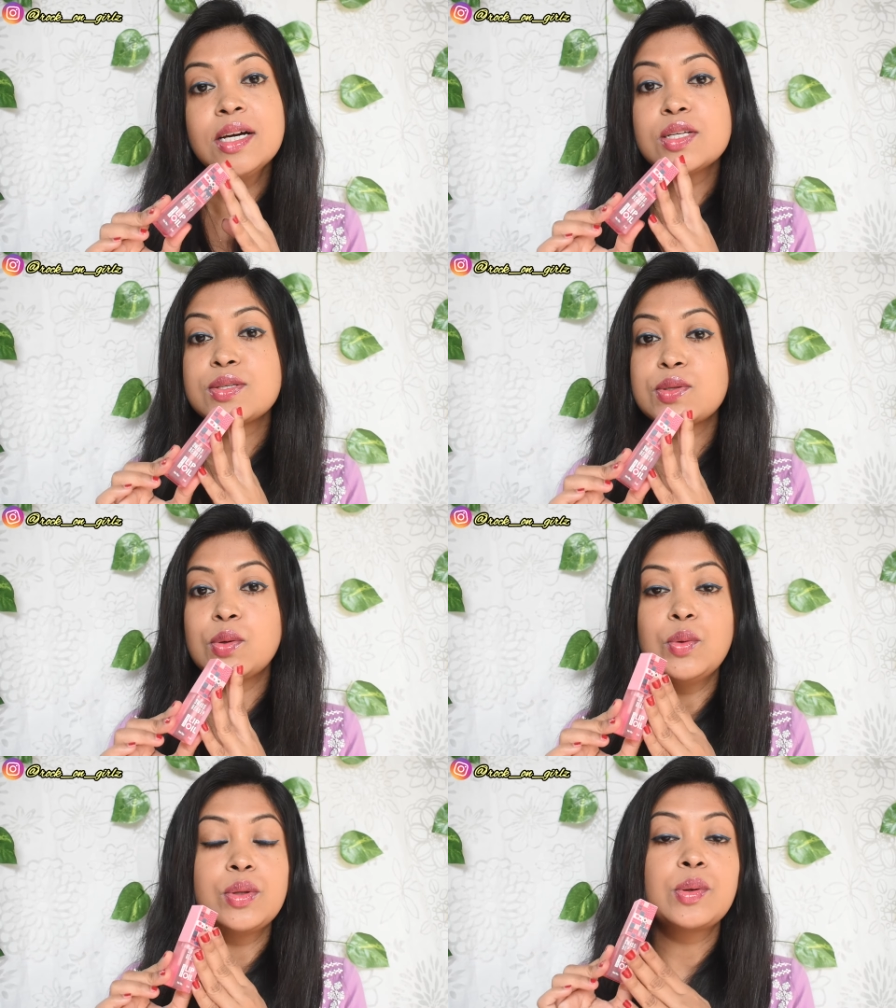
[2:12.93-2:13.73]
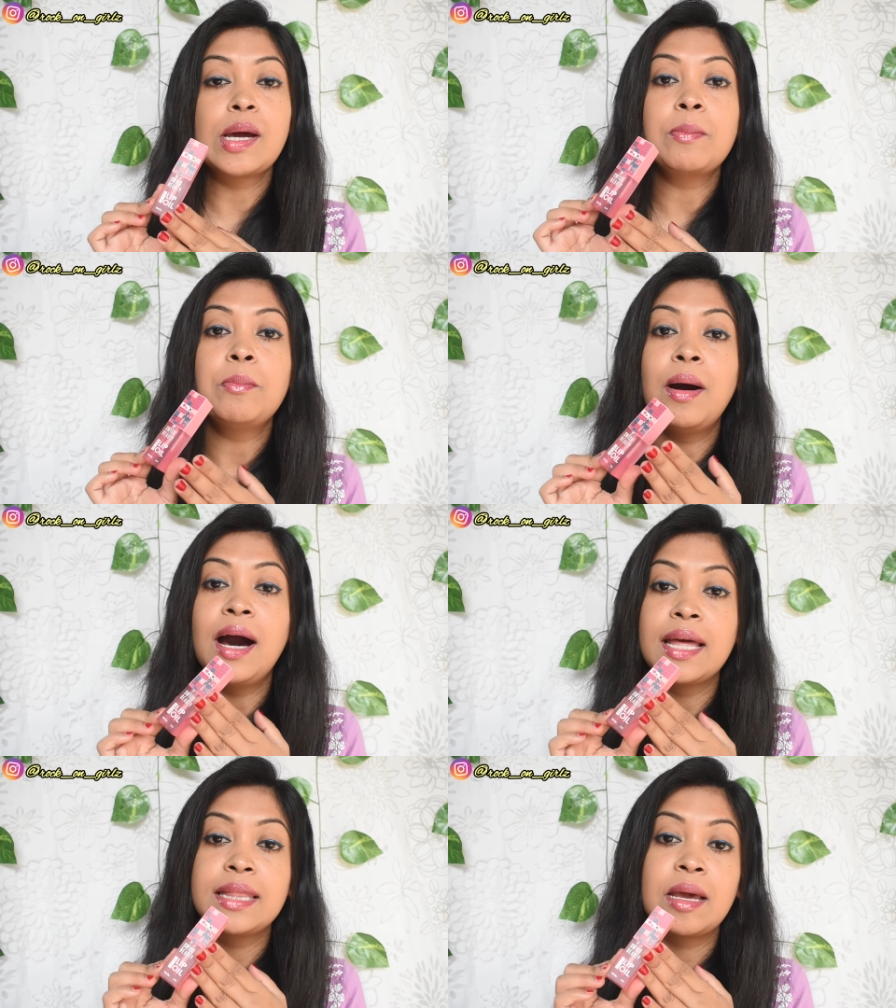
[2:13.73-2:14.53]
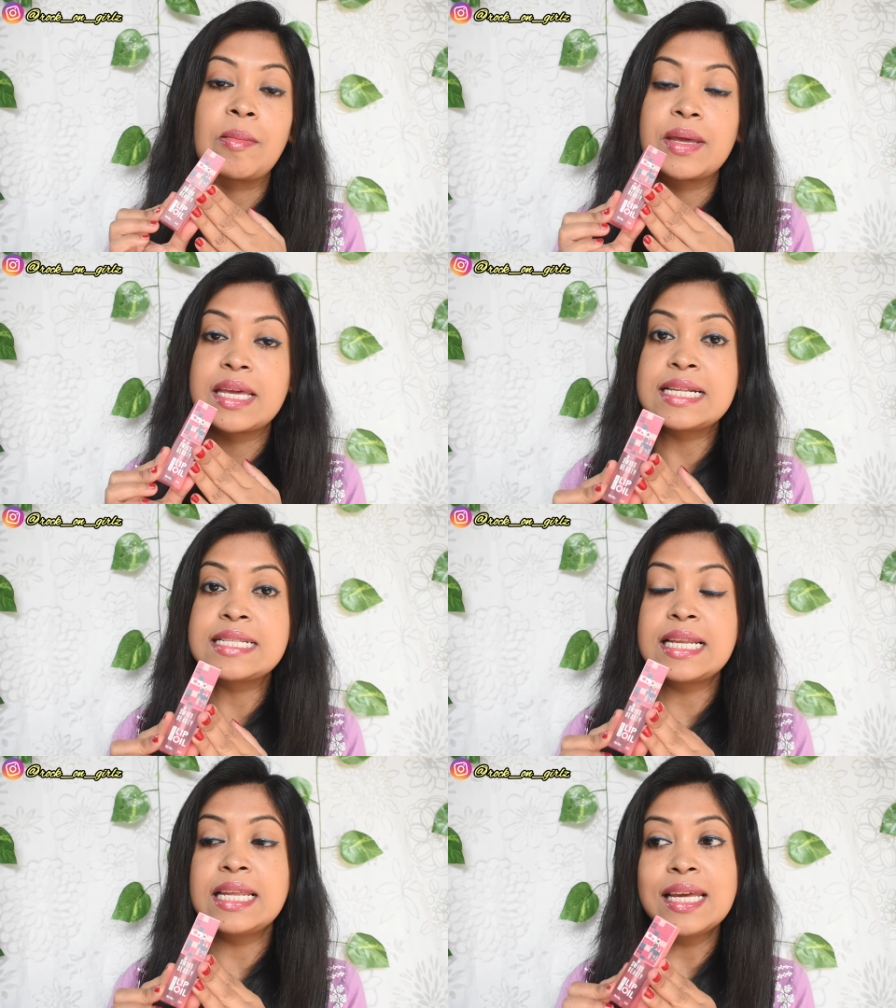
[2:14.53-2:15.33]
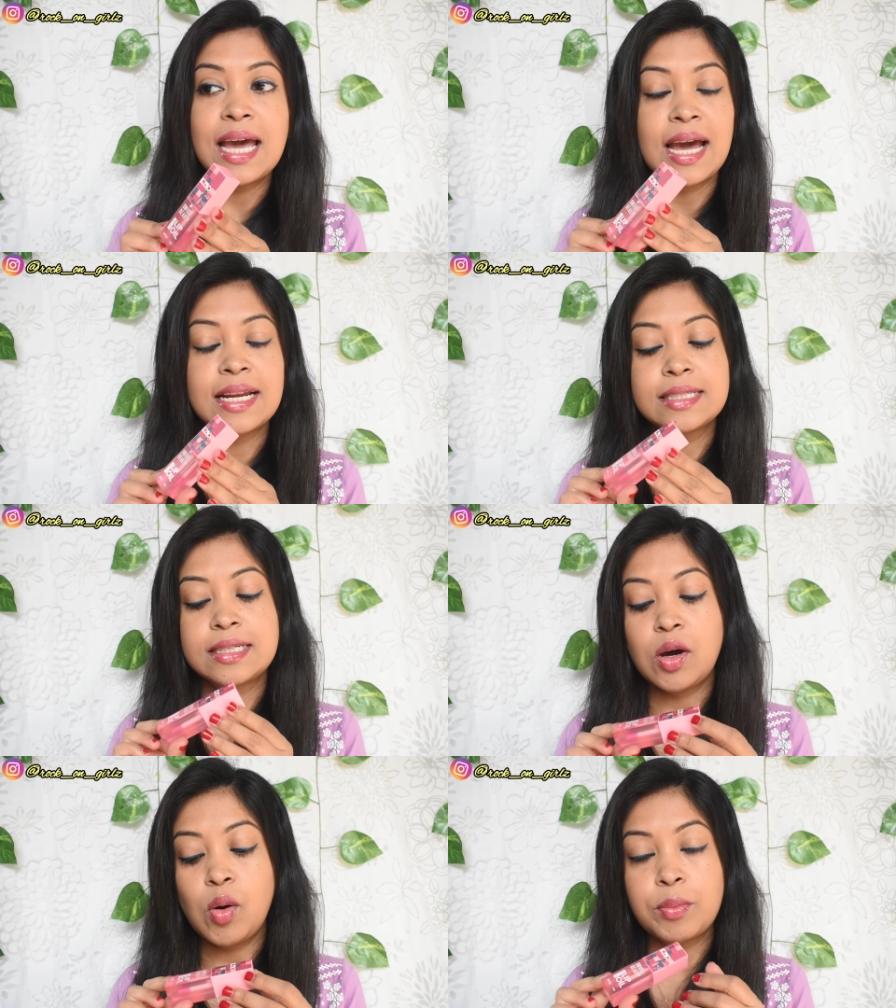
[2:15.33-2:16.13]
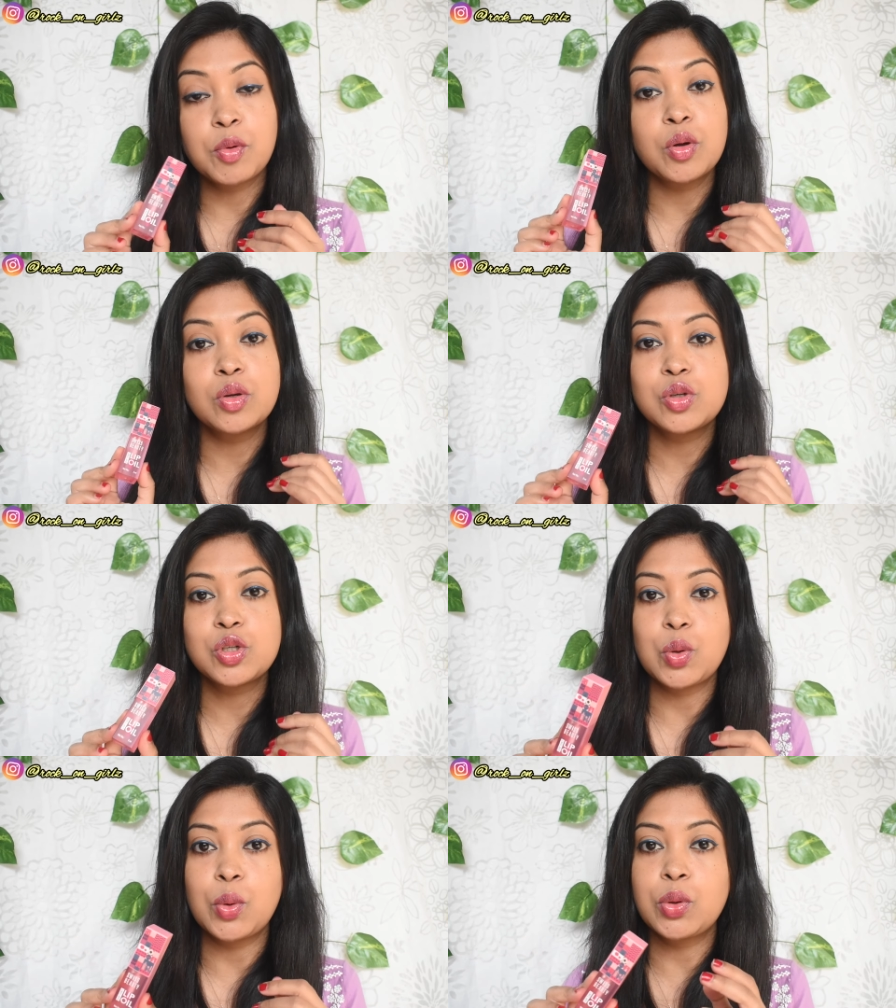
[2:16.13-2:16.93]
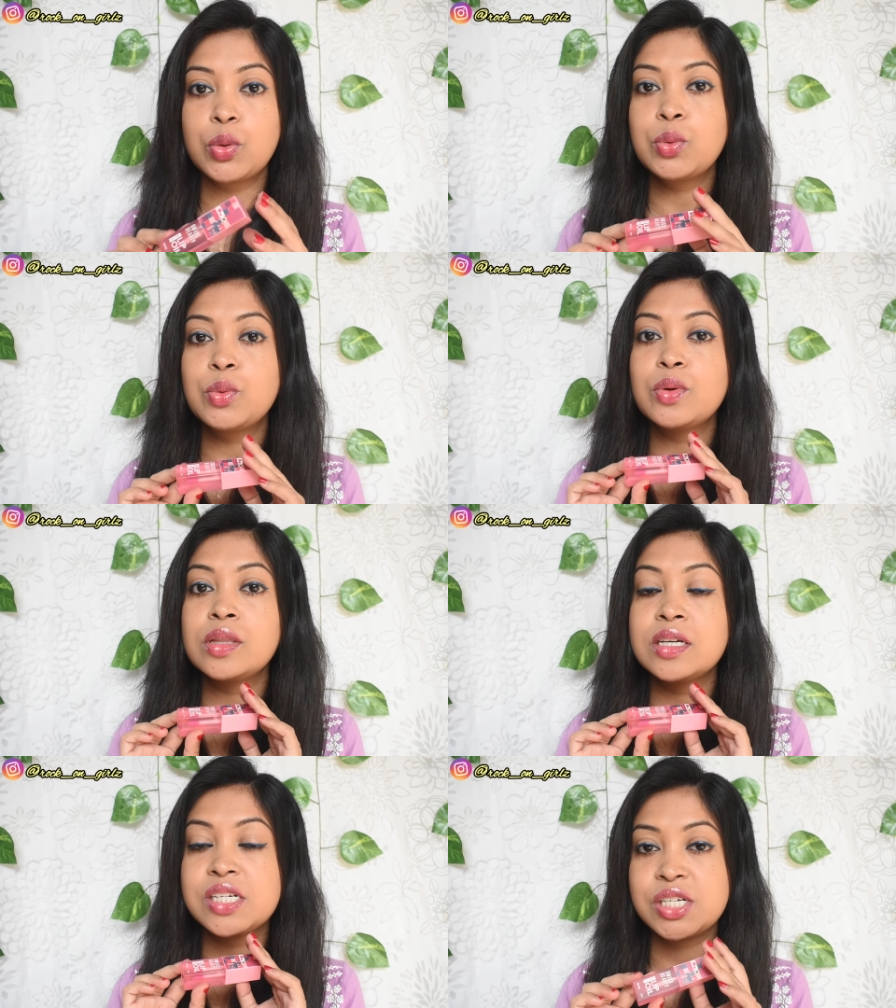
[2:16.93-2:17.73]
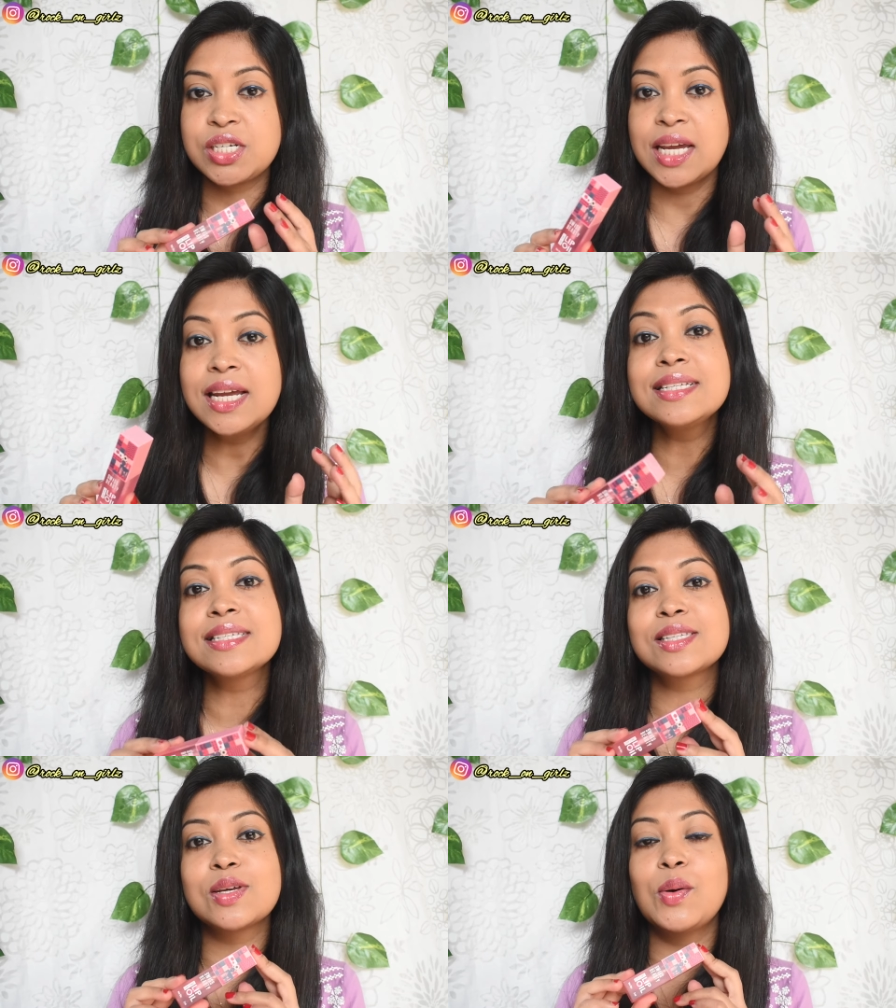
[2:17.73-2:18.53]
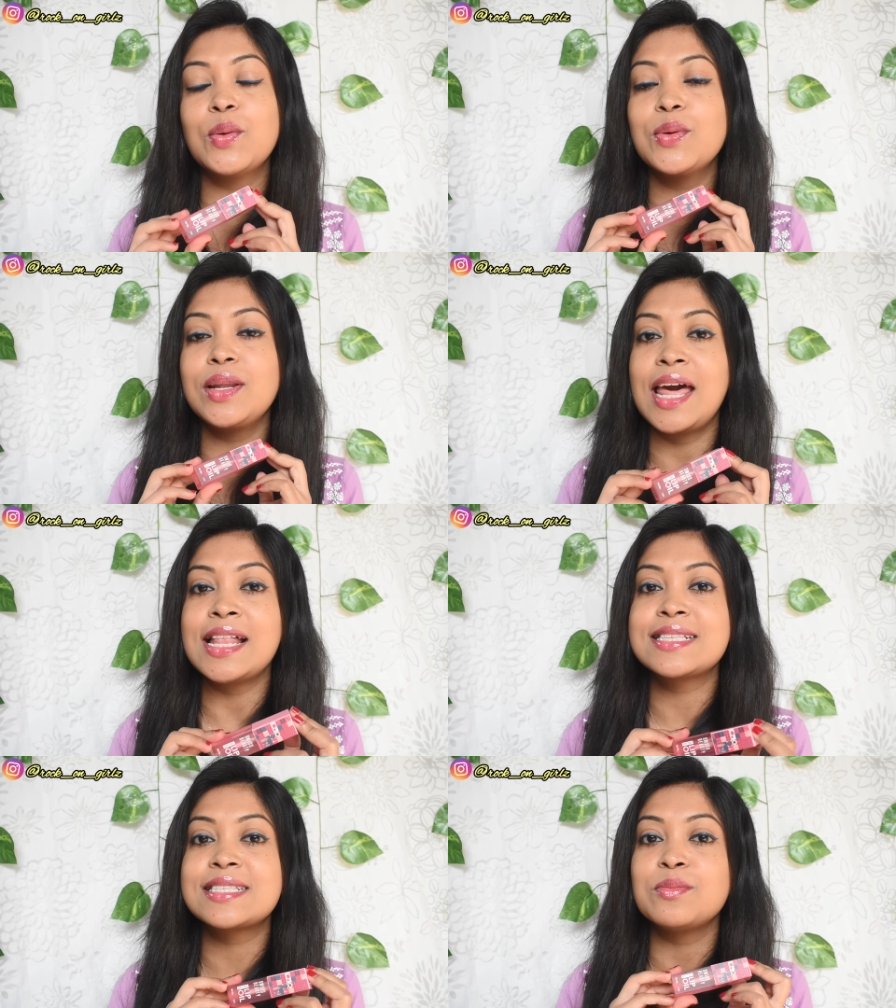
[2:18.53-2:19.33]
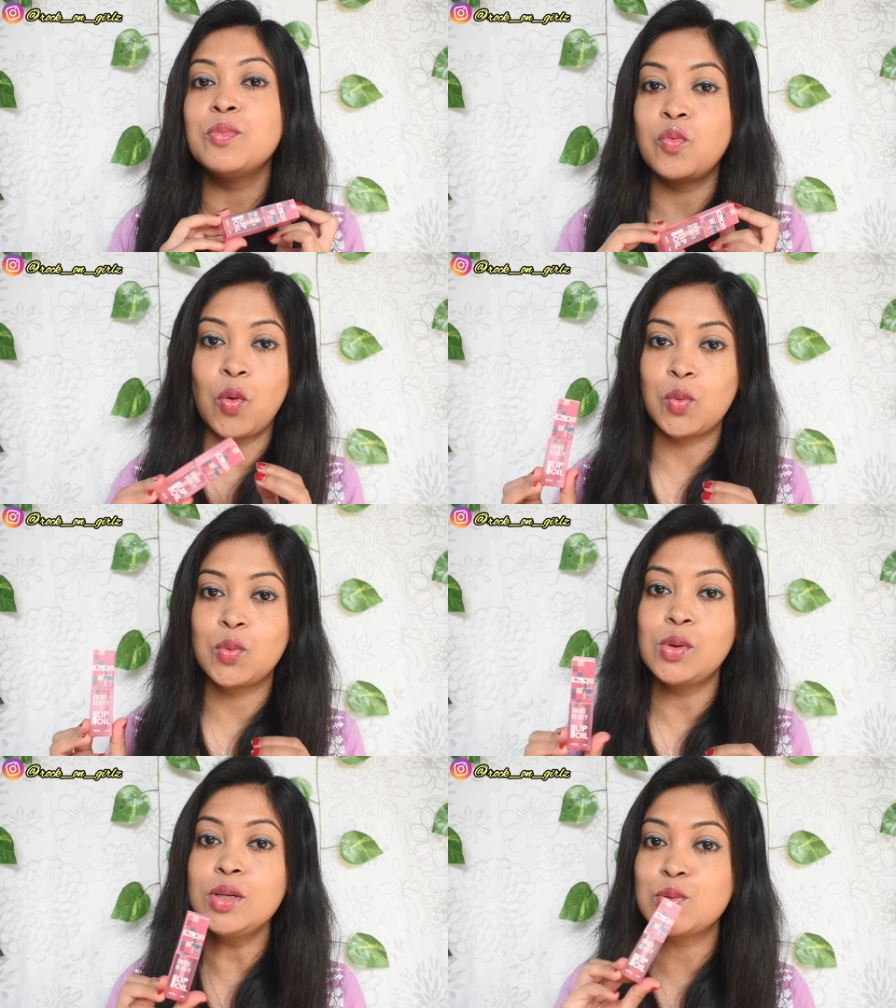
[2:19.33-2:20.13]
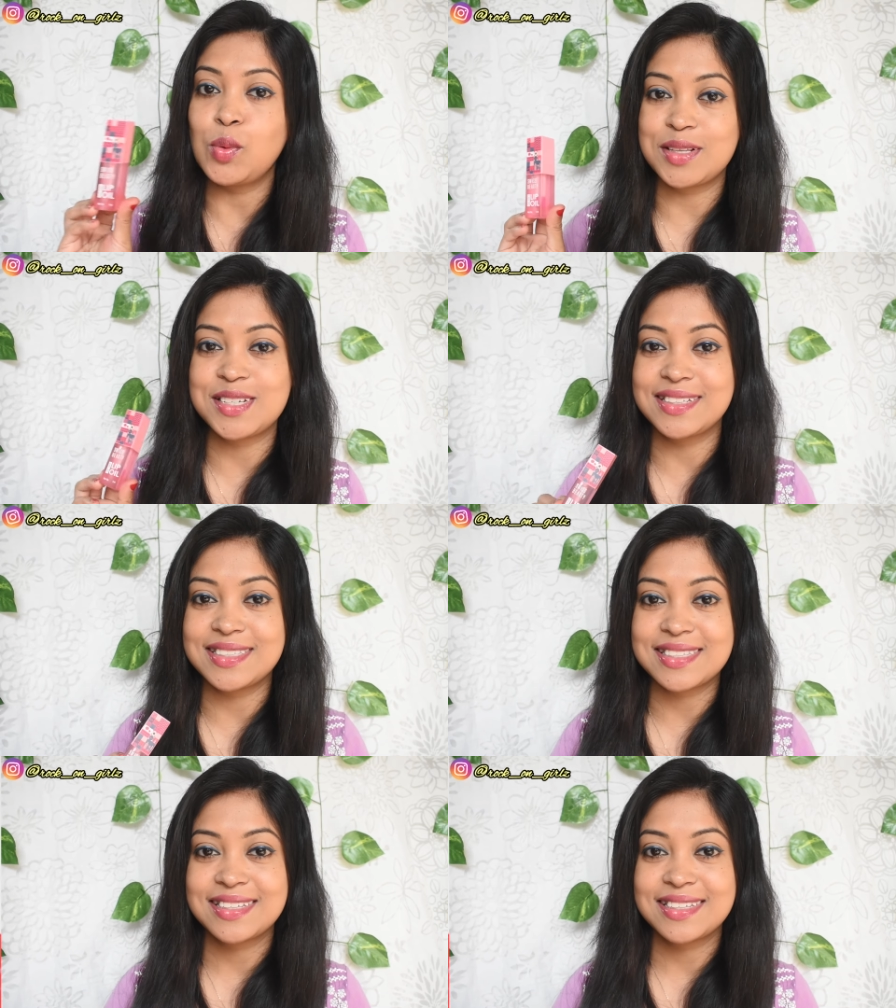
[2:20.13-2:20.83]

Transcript: so you can buy them easily and now i'm going to show you the shades so let's move on to the swatches